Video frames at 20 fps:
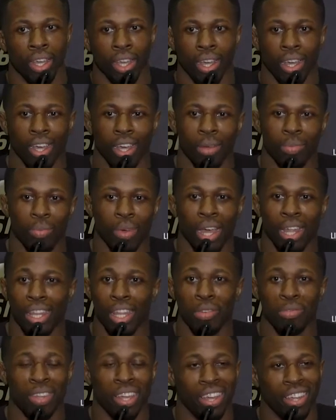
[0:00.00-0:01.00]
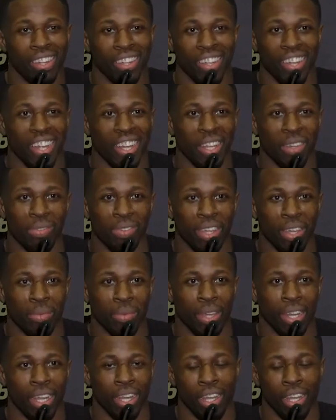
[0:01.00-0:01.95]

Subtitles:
I love that. I love that, man.